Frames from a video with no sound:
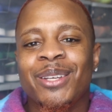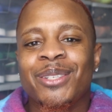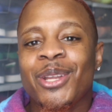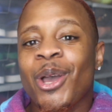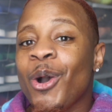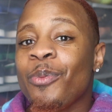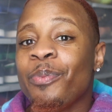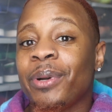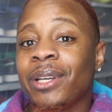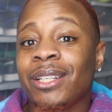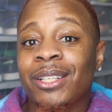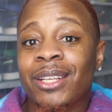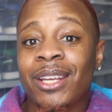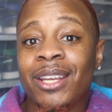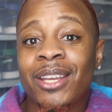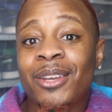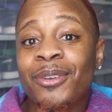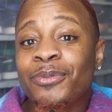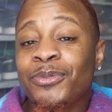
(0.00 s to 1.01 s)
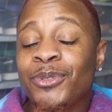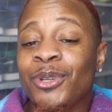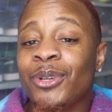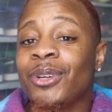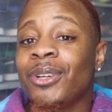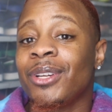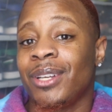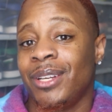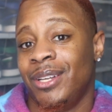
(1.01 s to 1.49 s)
No, but if
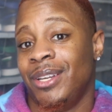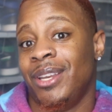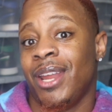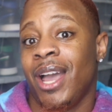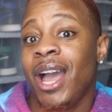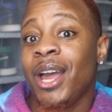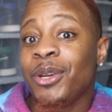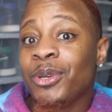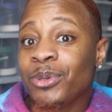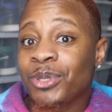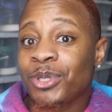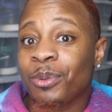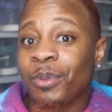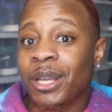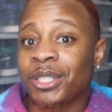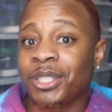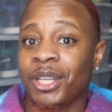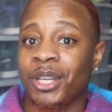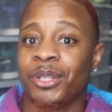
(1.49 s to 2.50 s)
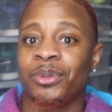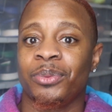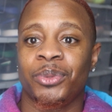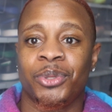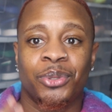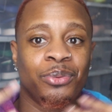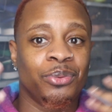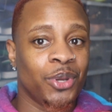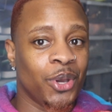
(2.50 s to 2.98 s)
you're not new to my channel,
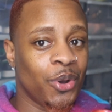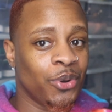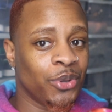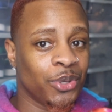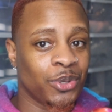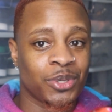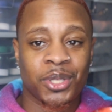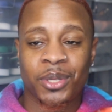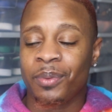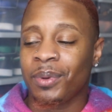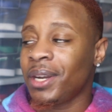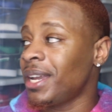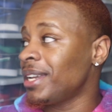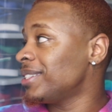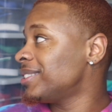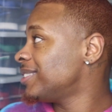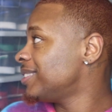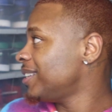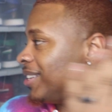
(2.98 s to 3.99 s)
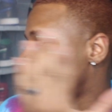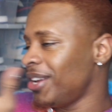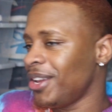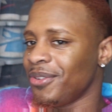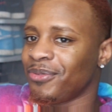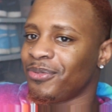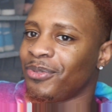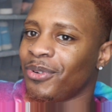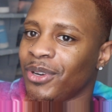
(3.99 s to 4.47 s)
you know usually when I sit
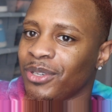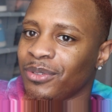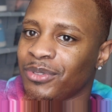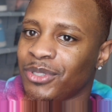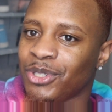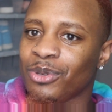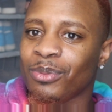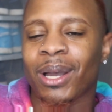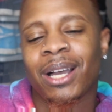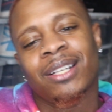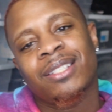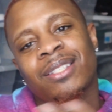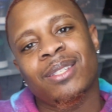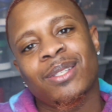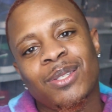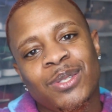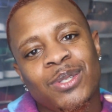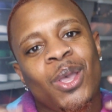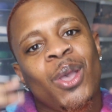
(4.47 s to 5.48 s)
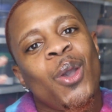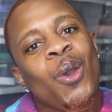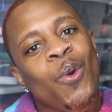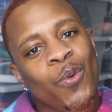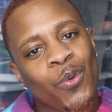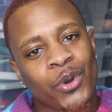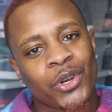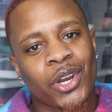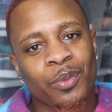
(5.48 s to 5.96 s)
in front of shoeboxes,
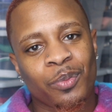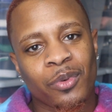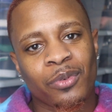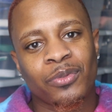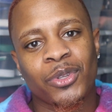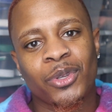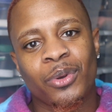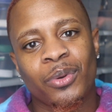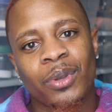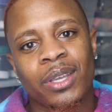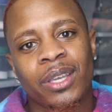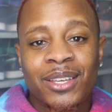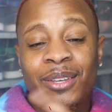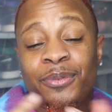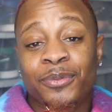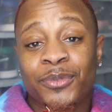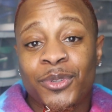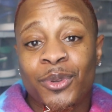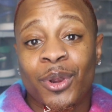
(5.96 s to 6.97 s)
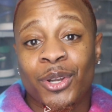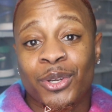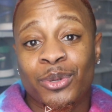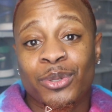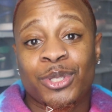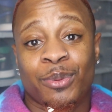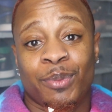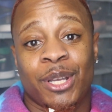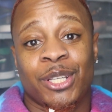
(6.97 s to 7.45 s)
what I'm reviewing. If you are
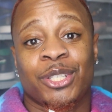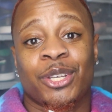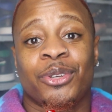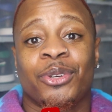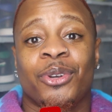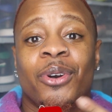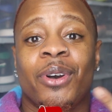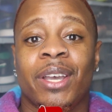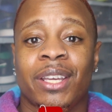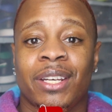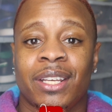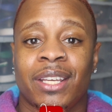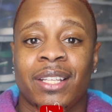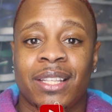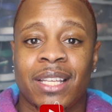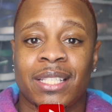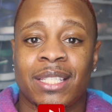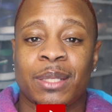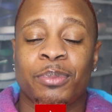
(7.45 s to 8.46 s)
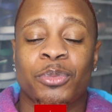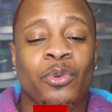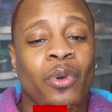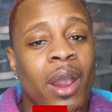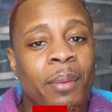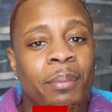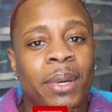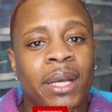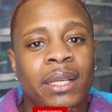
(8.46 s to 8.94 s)
new to my channel, go ahead and hit that
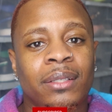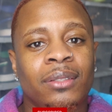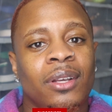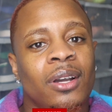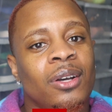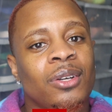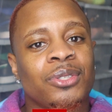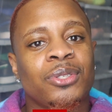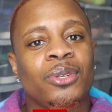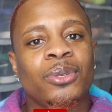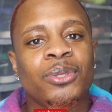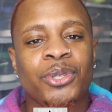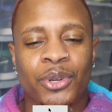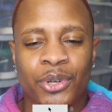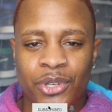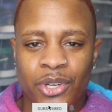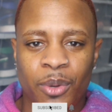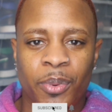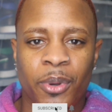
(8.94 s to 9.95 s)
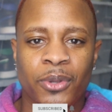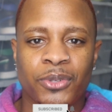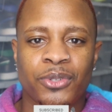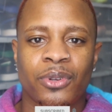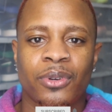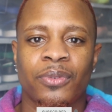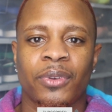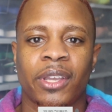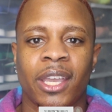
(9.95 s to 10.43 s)
subscribe button. Also, turn on your post
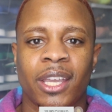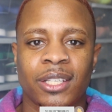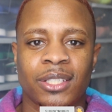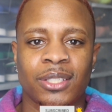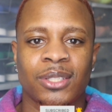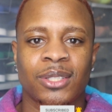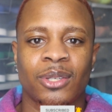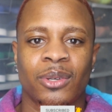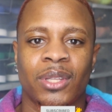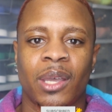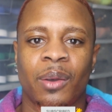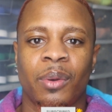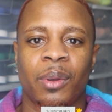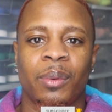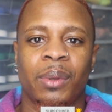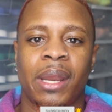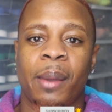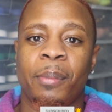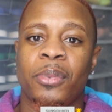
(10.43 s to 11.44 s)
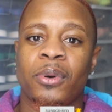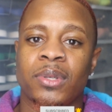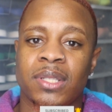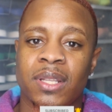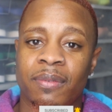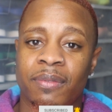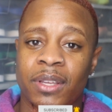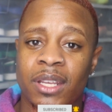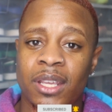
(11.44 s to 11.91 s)
notifications so that way when I
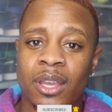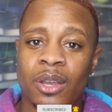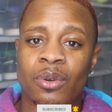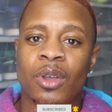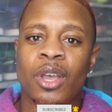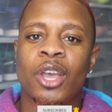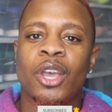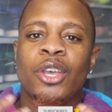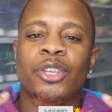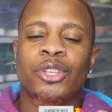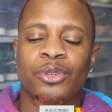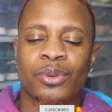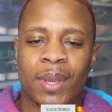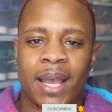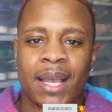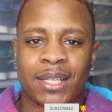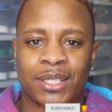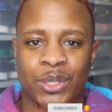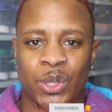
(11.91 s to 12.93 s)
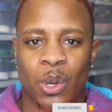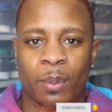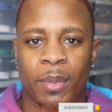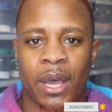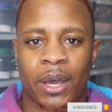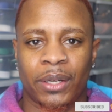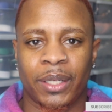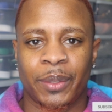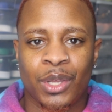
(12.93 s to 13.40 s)
post a video, you guys know
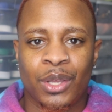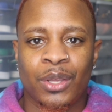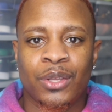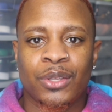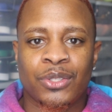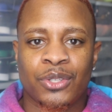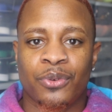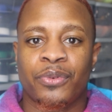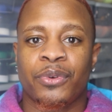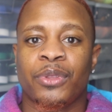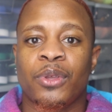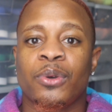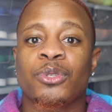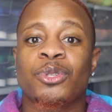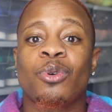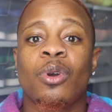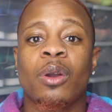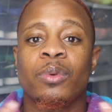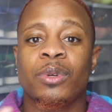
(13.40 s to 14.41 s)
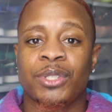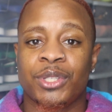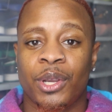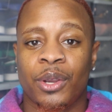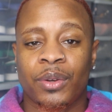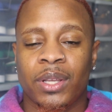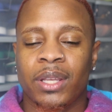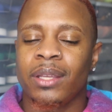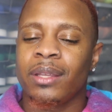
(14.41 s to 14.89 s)
about it. So for those who are
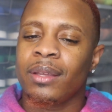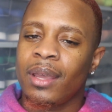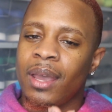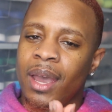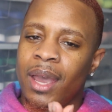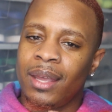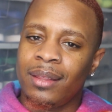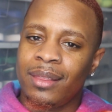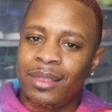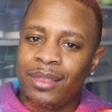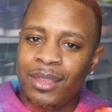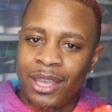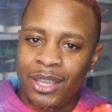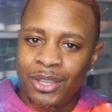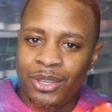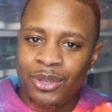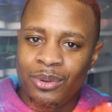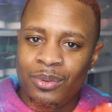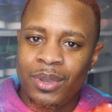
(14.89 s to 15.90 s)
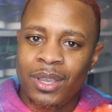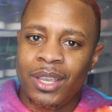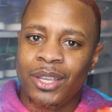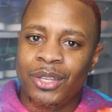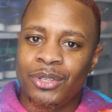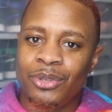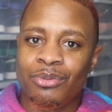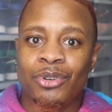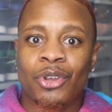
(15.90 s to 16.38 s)
returning, I thank you,
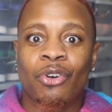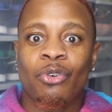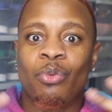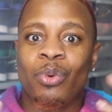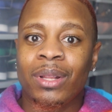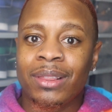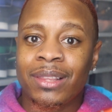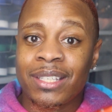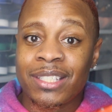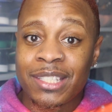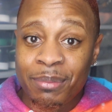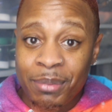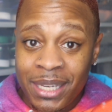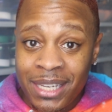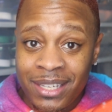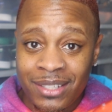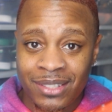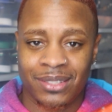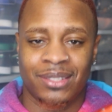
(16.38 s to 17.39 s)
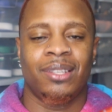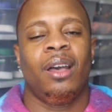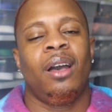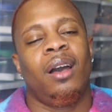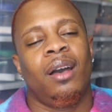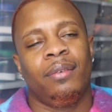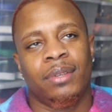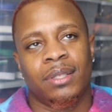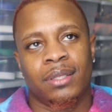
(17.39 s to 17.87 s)
and you know what this means.
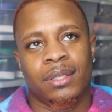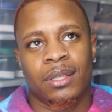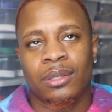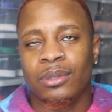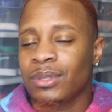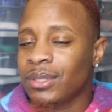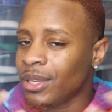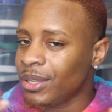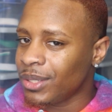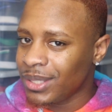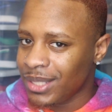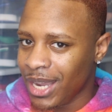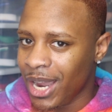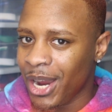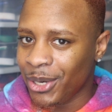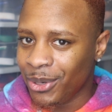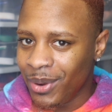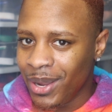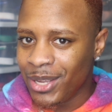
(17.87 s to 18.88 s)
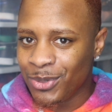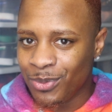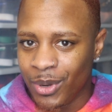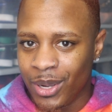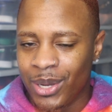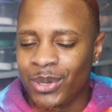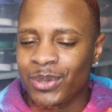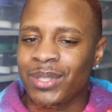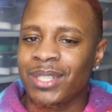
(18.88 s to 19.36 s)
Obviously, you saw the title as
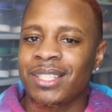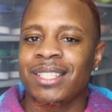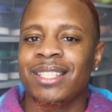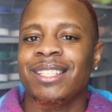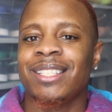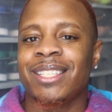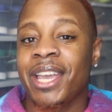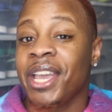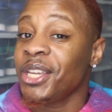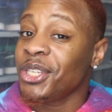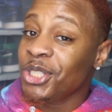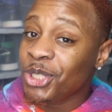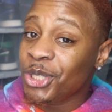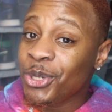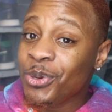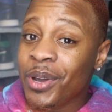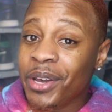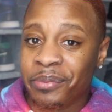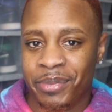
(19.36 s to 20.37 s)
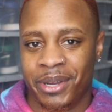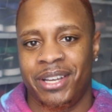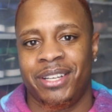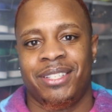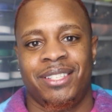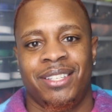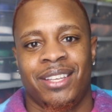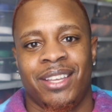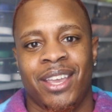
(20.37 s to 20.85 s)
well. This is a shoe
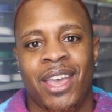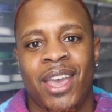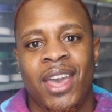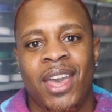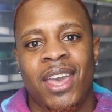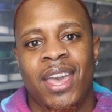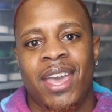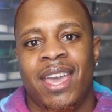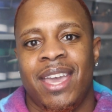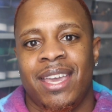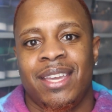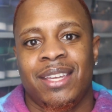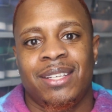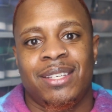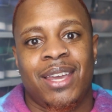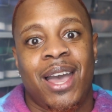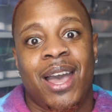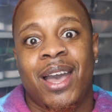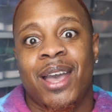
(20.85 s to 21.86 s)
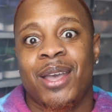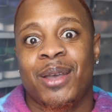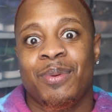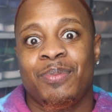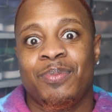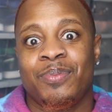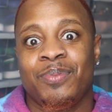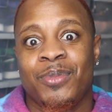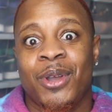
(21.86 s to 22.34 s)
unboxing, and I
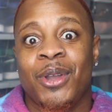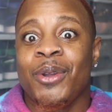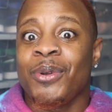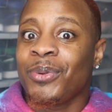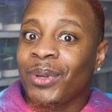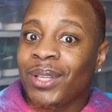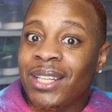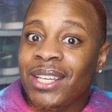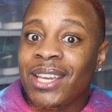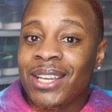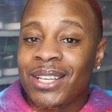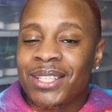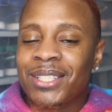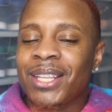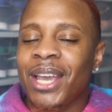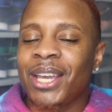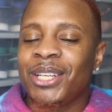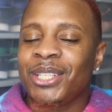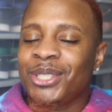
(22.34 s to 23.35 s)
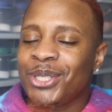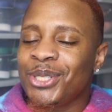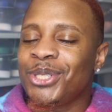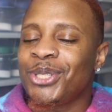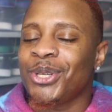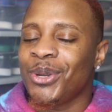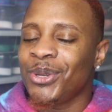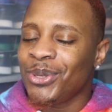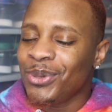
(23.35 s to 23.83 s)
am really excited to
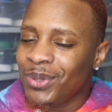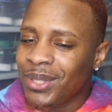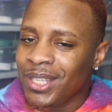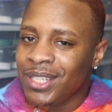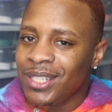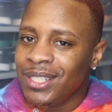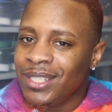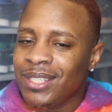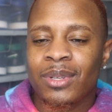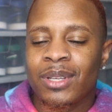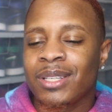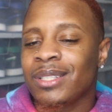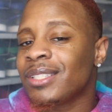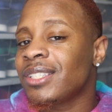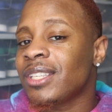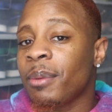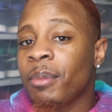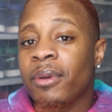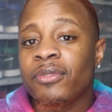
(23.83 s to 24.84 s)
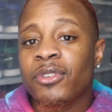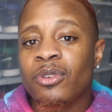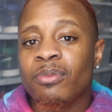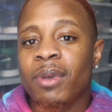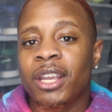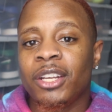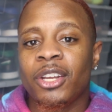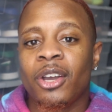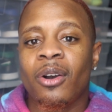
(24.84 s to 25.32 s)
show you these. Some of you
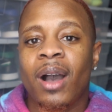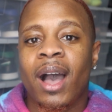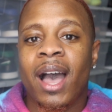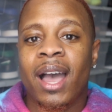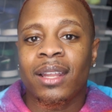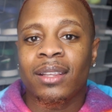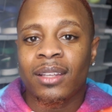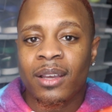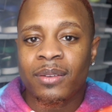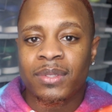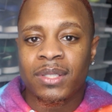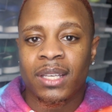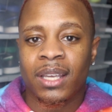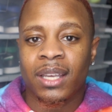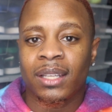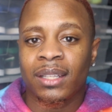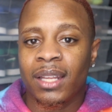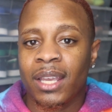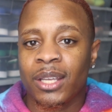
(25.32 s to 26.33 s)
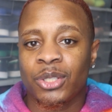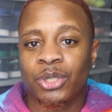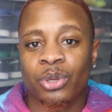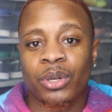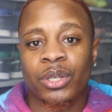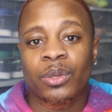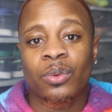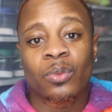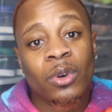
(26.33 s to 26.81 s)
may know I love to collect
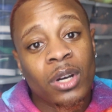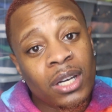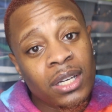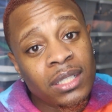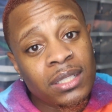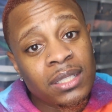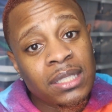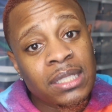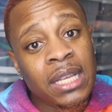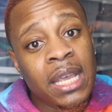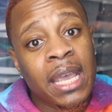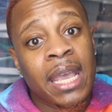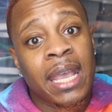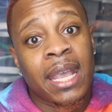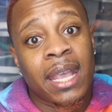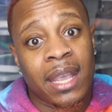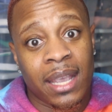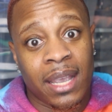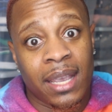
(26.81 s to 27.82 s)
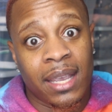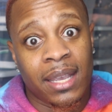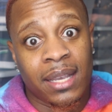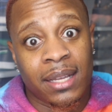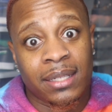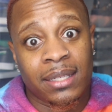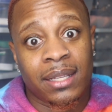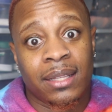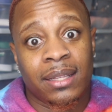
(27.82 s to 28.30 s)
Jordan 1's,
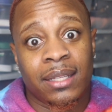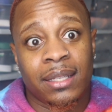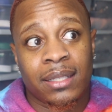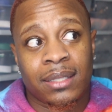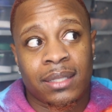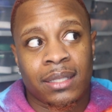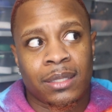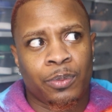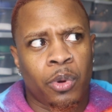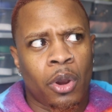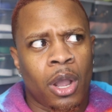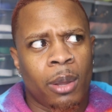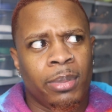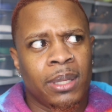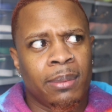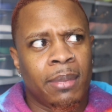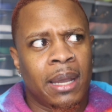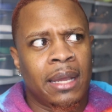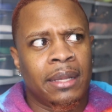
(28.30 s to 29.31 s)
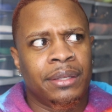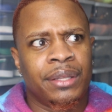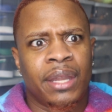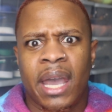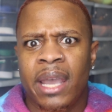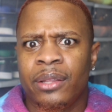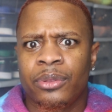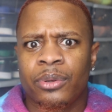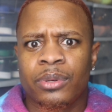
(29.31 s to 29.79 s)
and this is probably my
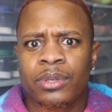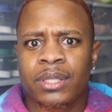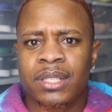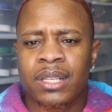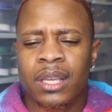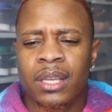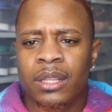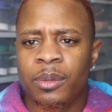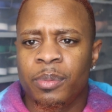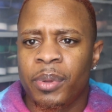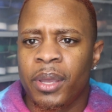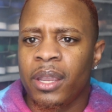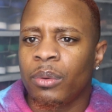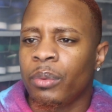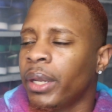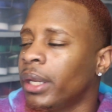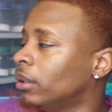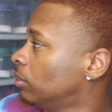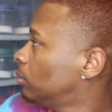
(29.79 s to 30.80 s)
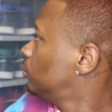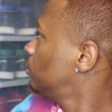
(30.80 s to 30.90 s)
9th or 10th pair. Wait.